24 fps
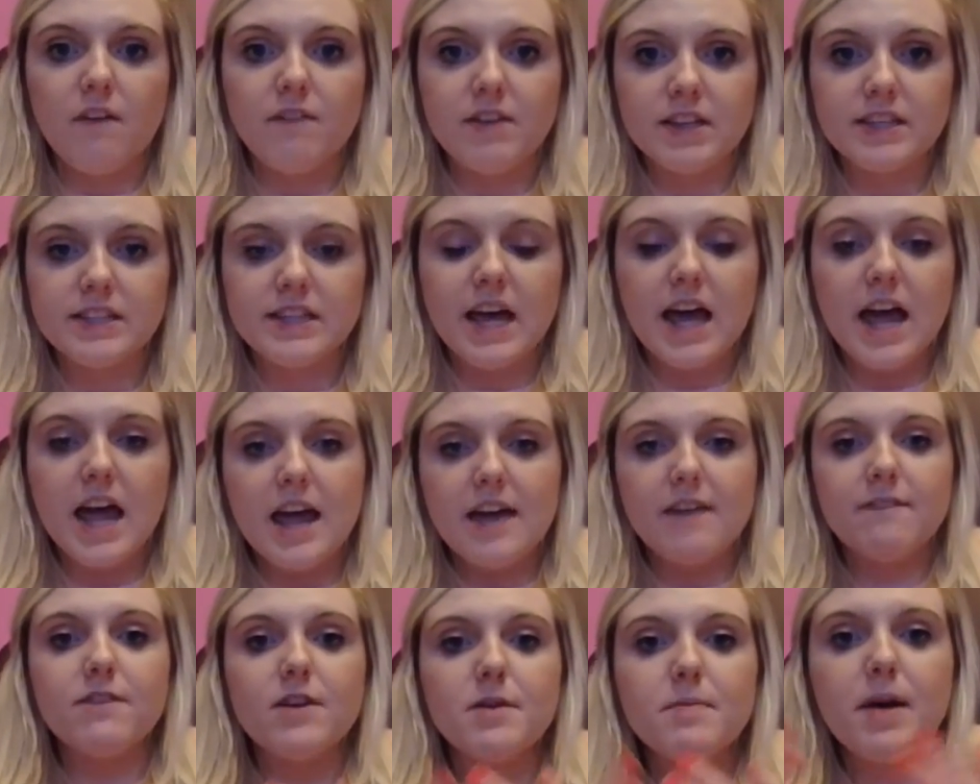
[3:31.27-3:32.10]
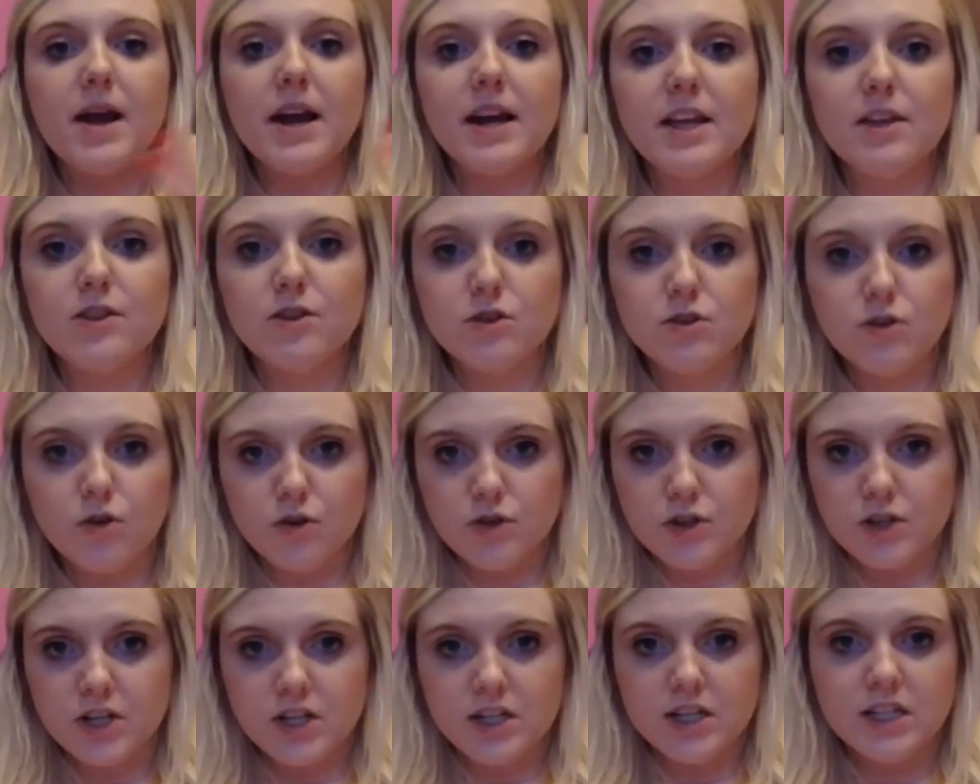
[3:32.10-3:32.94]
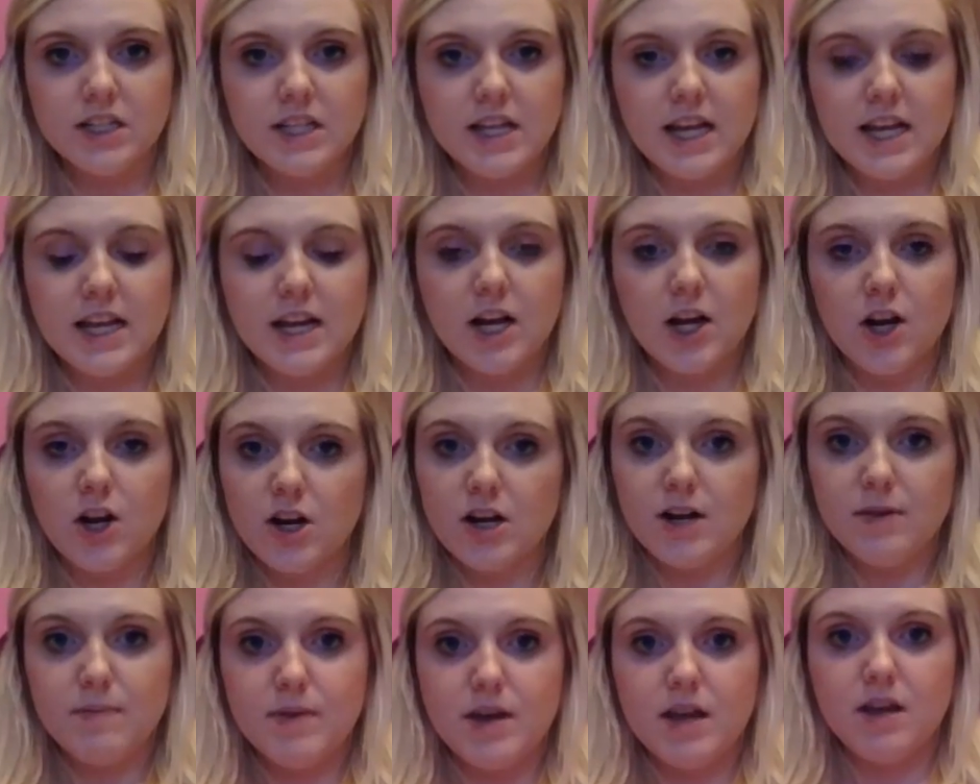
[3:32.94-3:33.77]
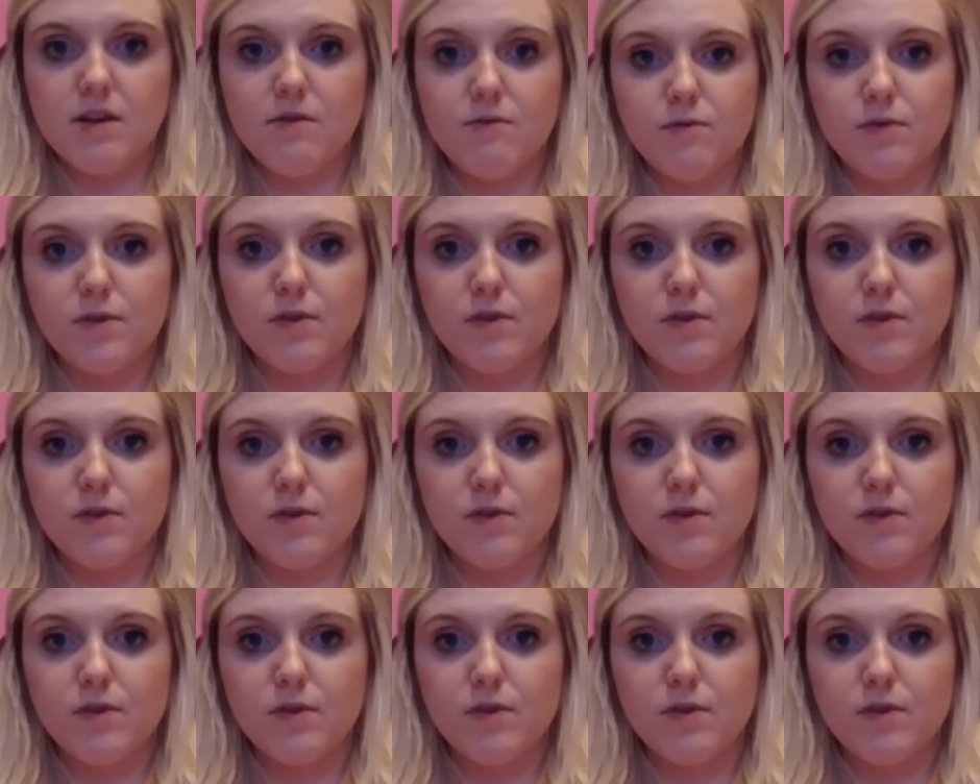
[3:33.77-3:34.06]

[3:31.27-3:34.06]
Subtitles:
obvious that everybody in the culture is in agreement